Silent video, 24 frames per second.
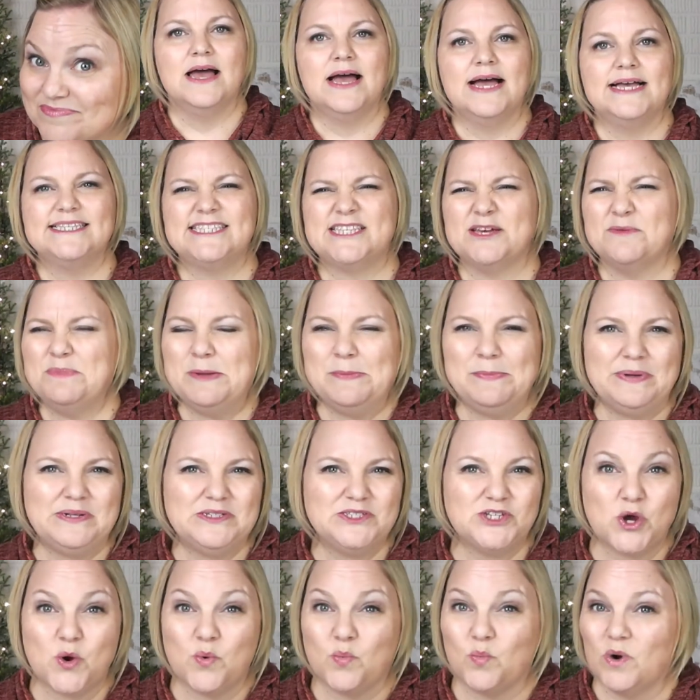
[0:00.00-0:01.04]
Some people
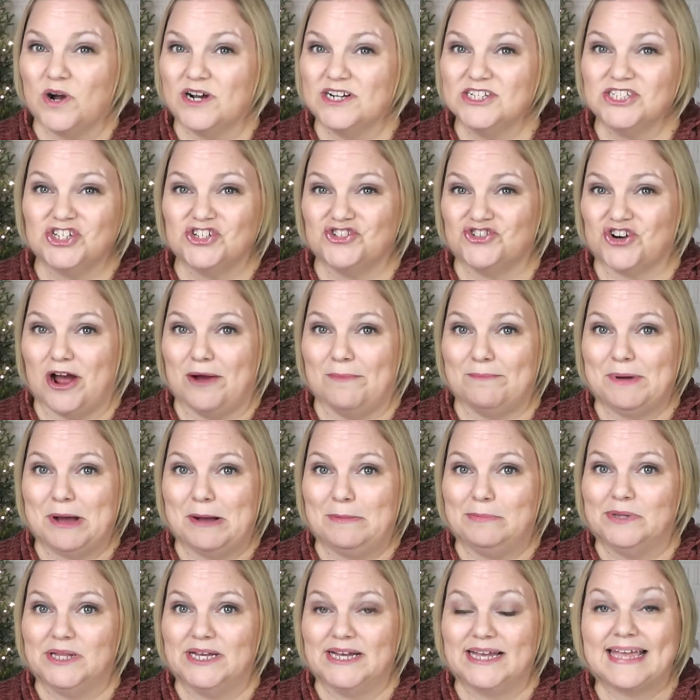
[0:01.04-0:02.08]
don't want to draw in
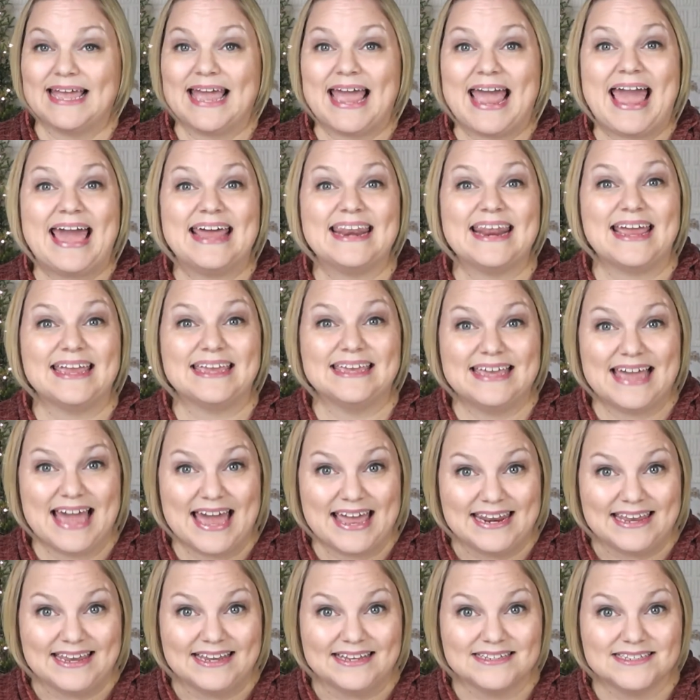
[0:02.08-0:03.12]
public, and I
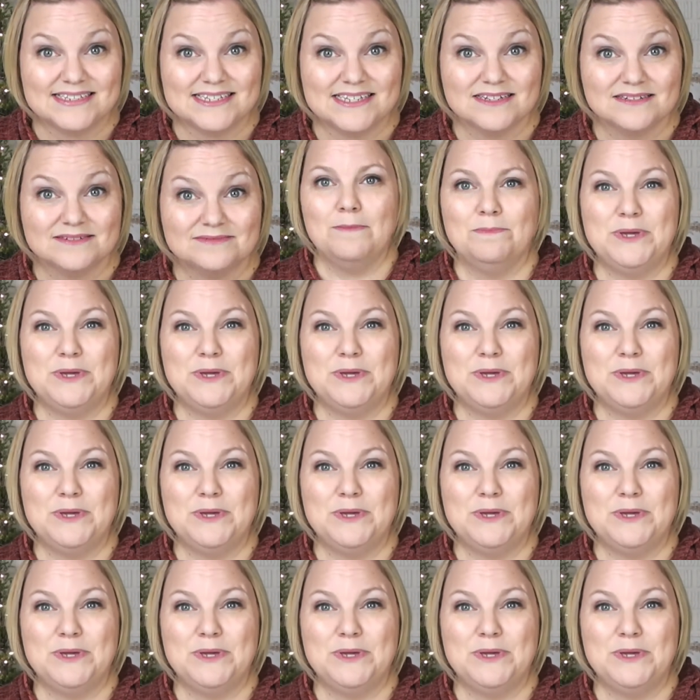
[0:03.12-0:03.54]
get it.